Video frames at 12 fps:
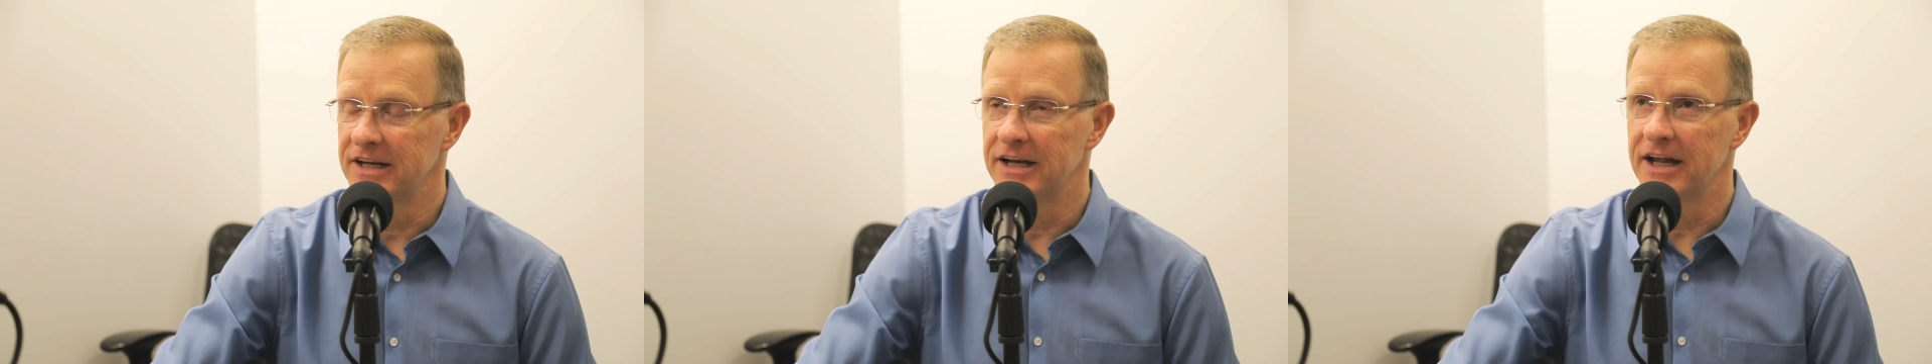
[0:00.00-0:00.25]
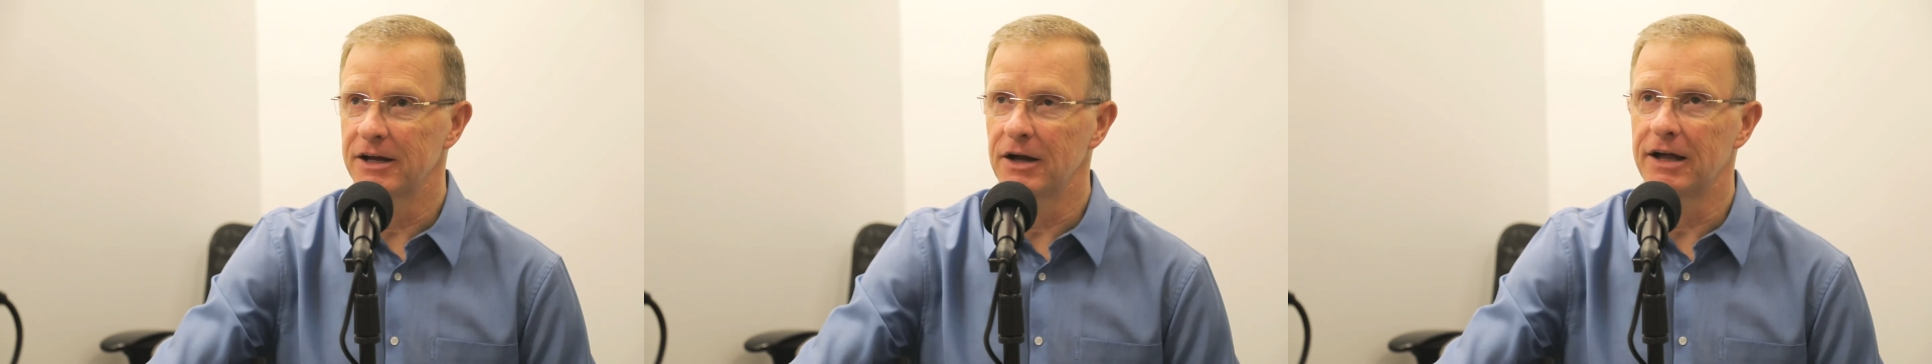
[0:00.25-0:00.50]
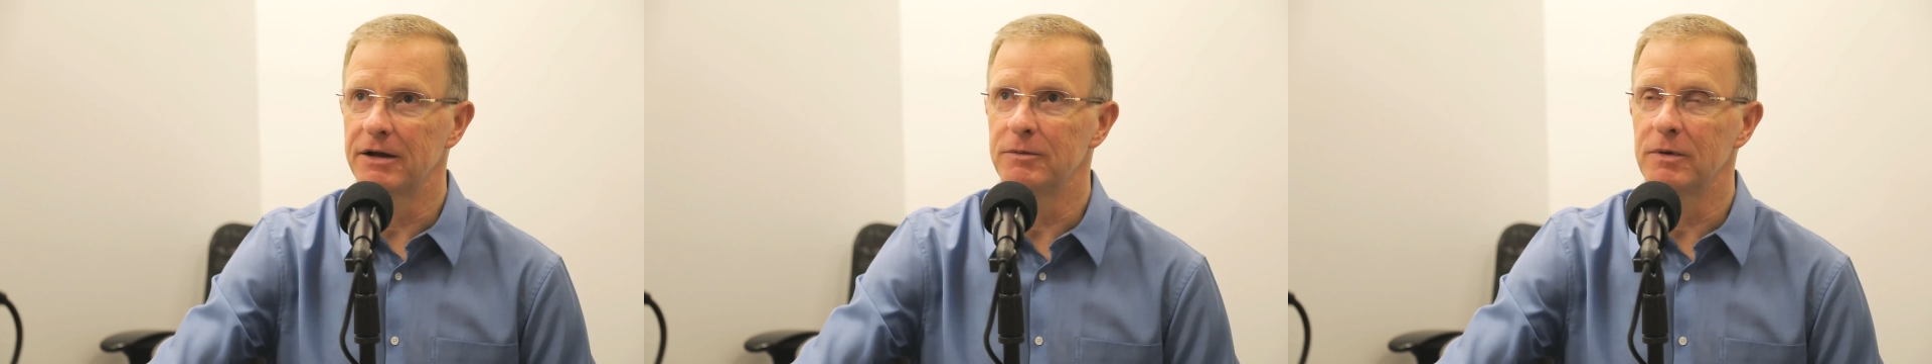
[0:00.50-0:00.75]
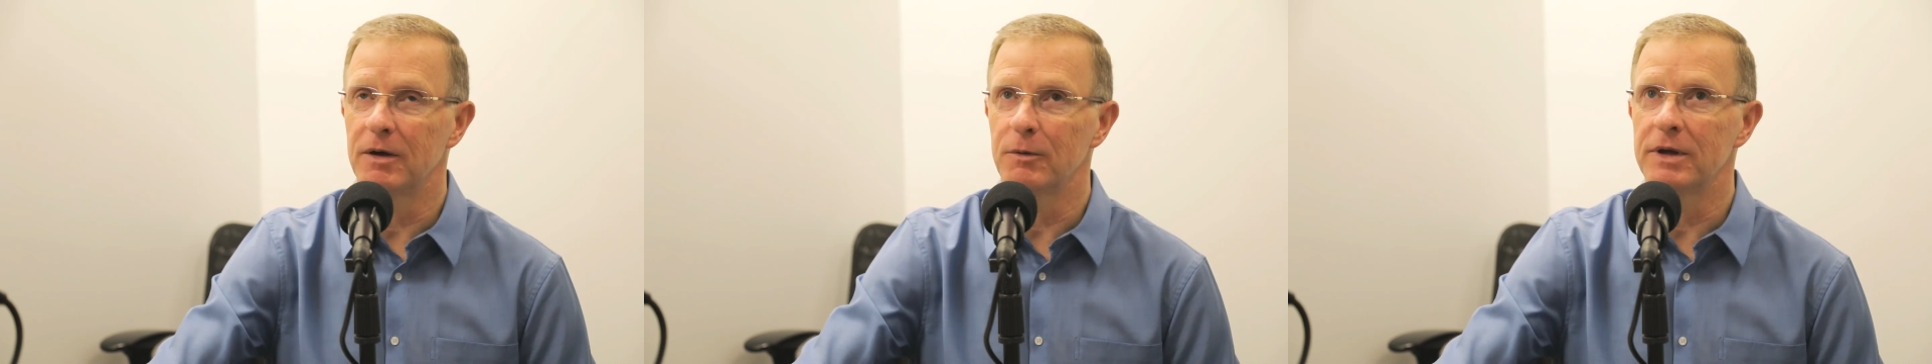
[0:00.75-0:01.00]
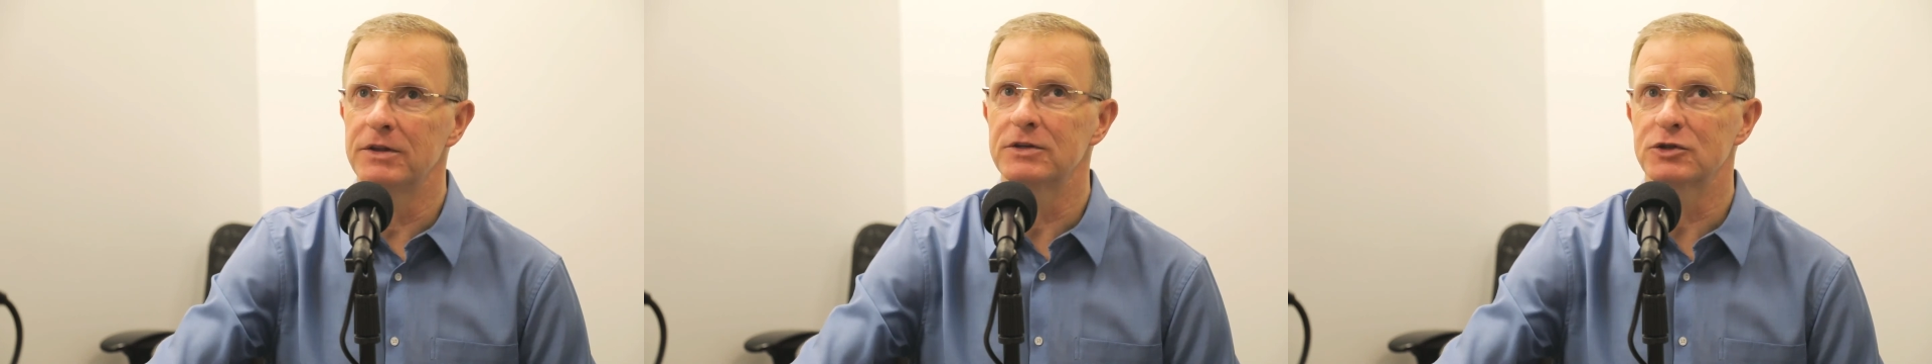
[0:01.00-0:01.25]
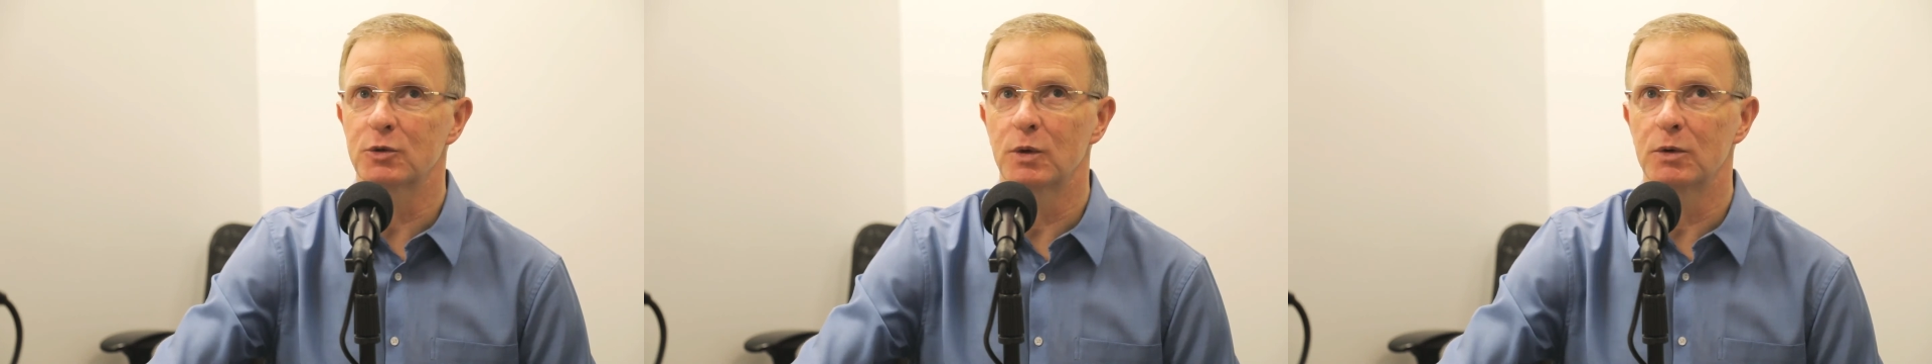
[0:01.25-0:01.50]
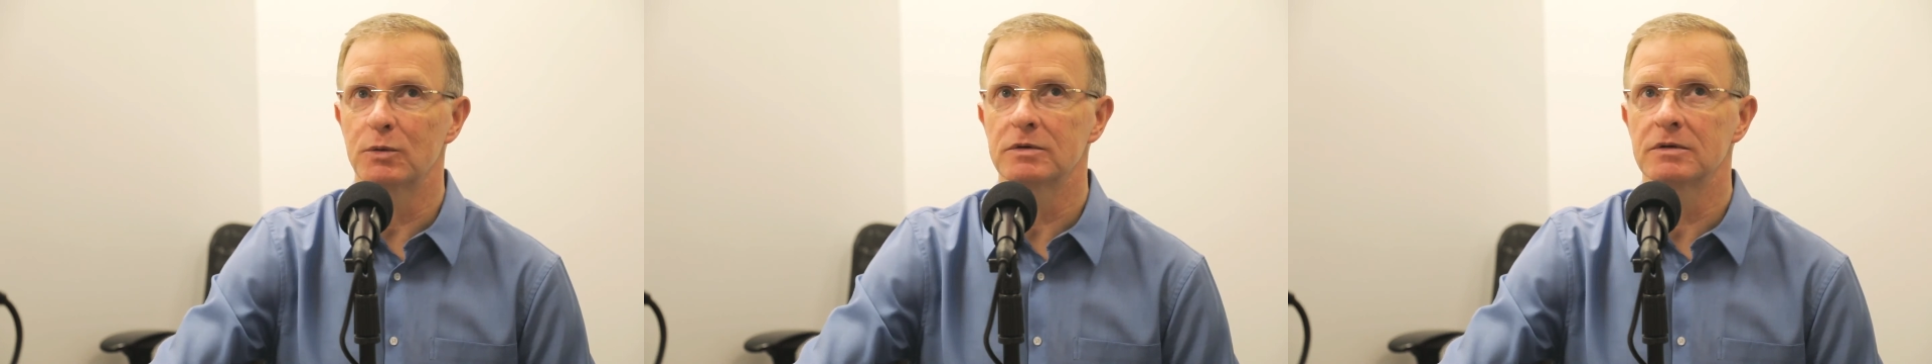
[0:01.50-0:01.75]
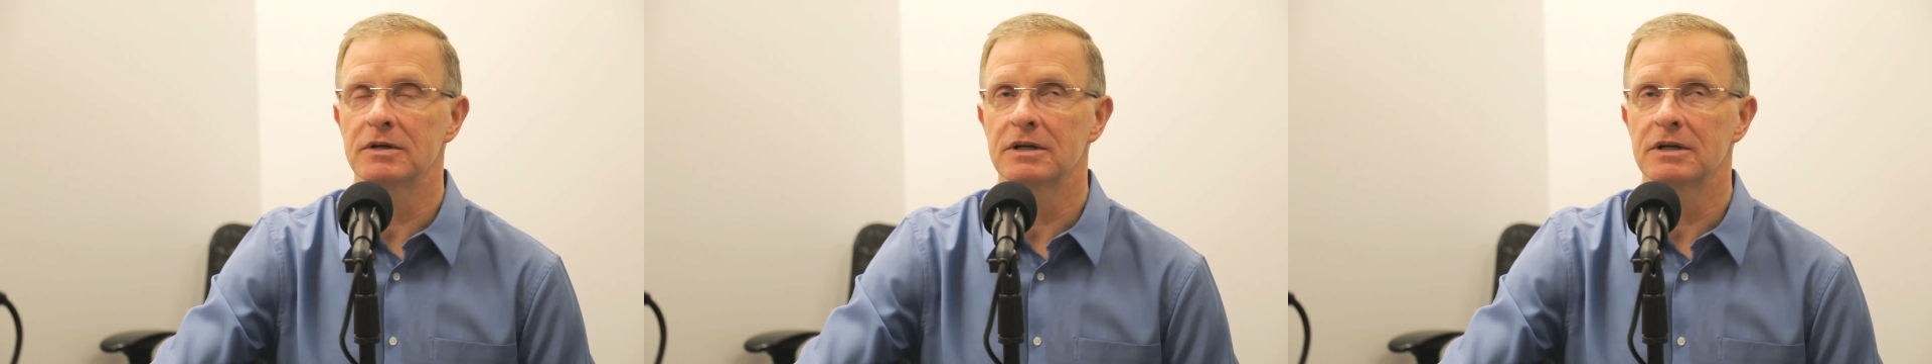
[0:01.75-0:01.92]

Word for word: And I, I, I, read this quote